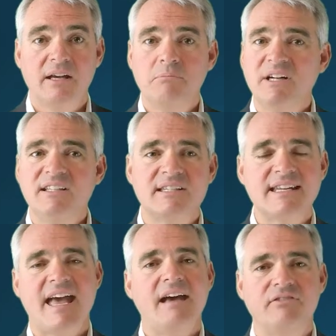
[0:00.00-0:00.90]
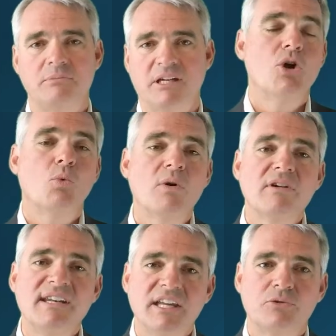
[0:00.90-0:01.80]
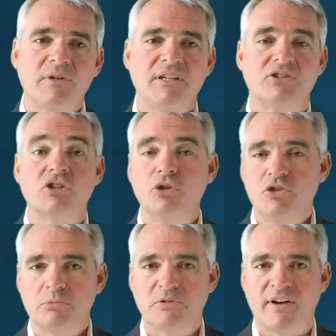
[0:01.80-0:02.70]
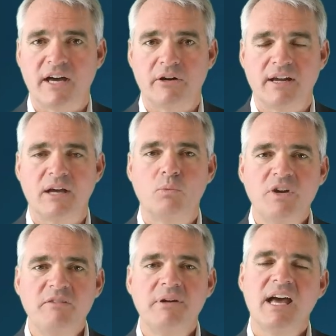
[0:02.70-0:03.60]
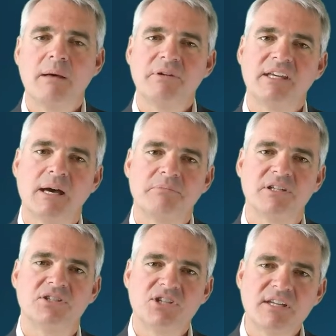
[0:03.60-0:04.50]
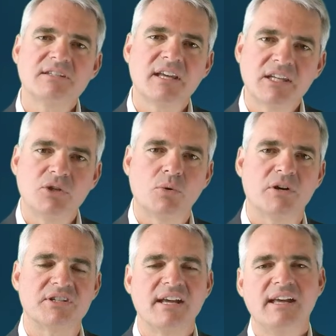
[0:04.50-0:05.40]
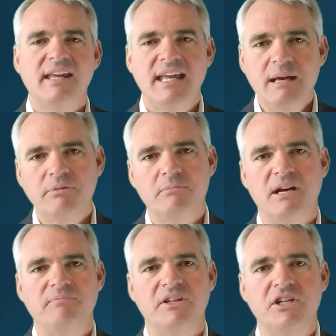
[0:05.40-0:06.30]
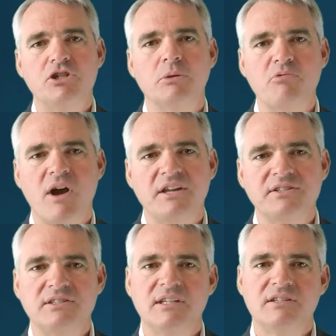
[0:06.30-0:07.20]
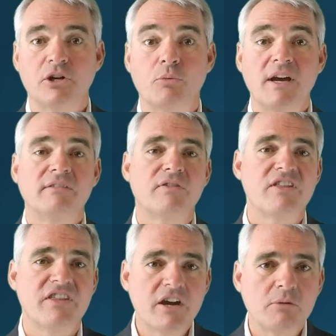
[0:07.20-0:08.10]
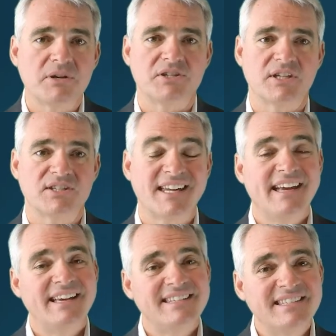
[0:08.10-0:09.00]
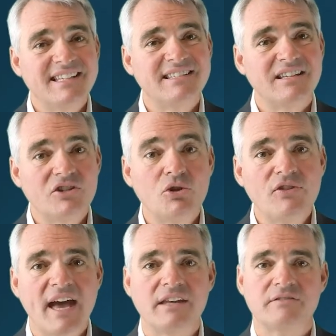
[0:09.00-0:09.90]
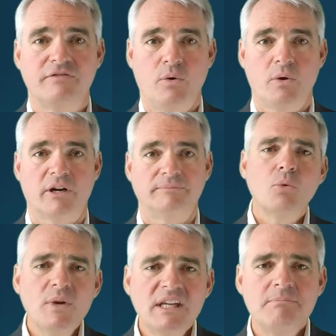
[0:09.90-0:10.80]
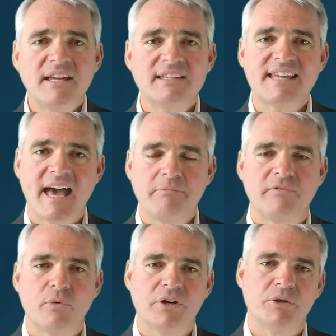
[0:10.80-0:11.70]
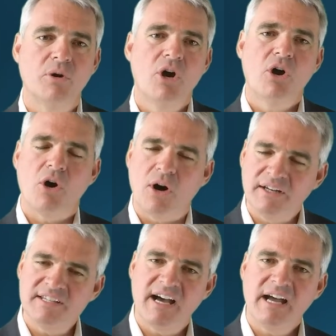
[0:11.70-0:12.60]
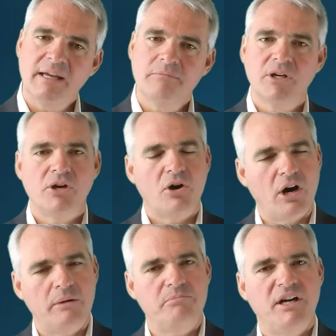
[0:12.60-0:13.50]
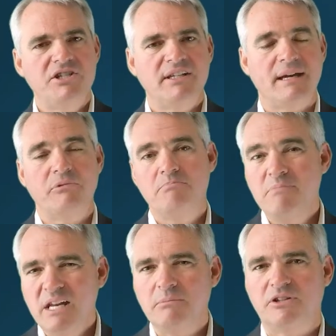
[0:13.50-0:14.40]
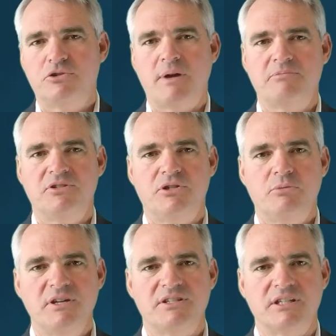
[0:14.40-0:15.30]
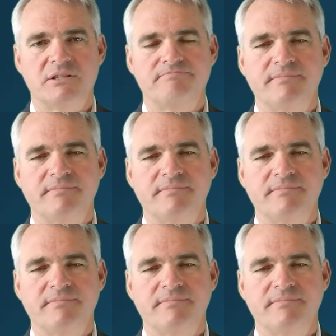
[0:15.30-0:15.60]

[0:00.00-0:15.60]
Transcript: but it doesn't have to be. We're a NetSuite solution provider, and we've been helping companies just like yours implement the digital processes that are right for their business since 2004. We can make this happen for you on time, on budget, and with minimal disruption to your business.